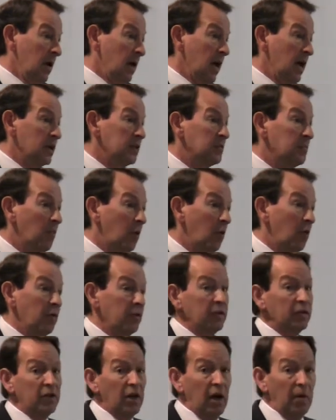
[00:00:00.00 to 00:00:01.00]
has more
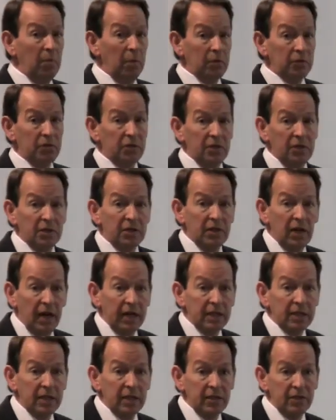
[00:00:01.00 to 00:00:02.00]
than doubled since
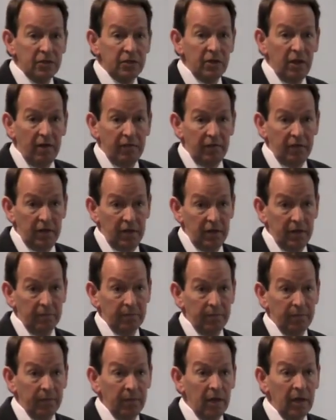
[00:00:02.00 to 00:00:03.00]
1970.
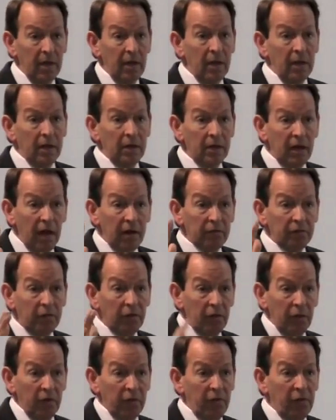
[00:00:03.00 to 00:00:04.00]
Yet,
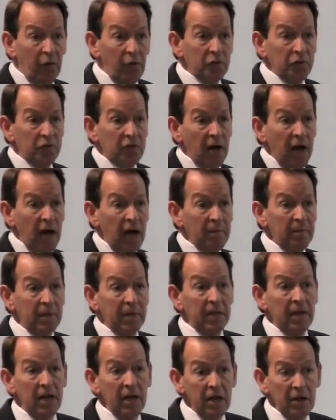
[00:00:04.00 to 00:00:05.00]
for the first time
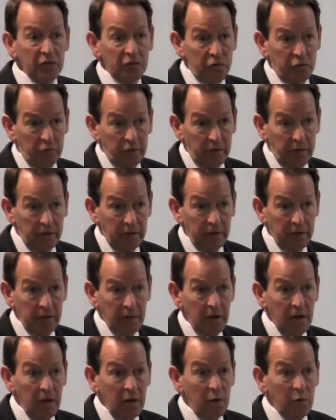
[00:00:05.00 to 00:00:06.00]
in history,
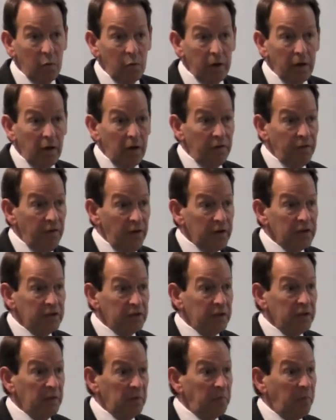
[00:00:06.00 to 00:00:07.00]
we are
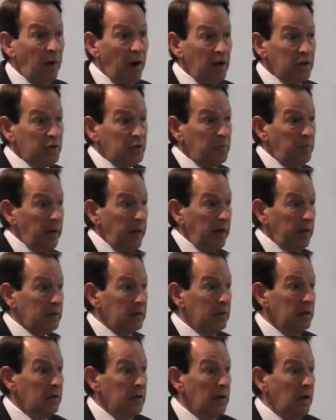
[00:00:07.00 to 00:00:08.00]
facing the prospect
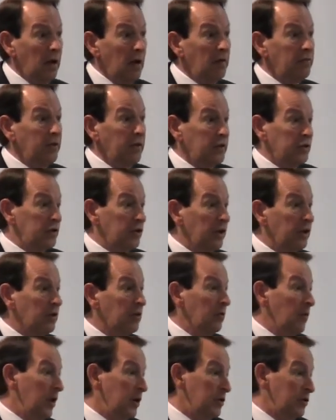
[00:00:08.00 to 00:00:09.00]
of a
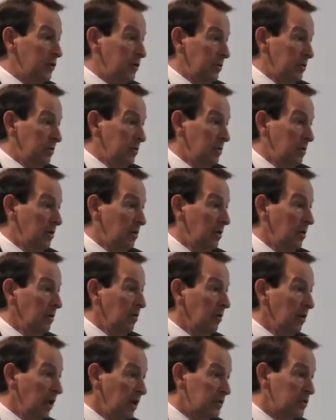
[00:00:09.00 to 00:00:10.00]
generation
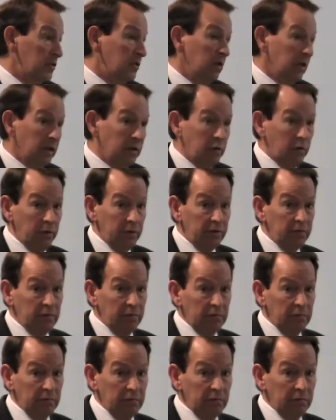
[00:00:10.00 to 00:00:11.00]
less literate
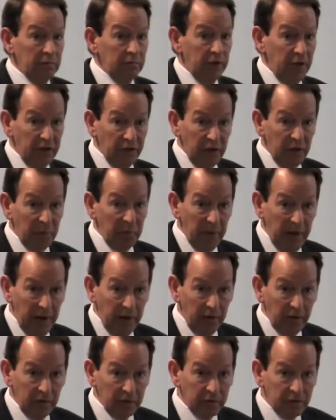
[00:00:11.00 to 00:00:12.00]
than their
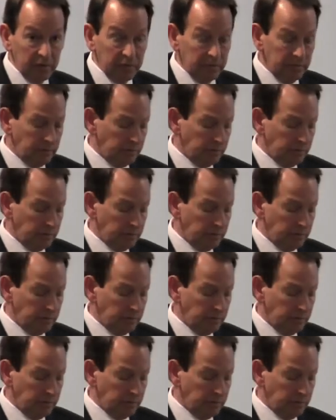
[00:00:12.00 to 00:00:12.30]
parents.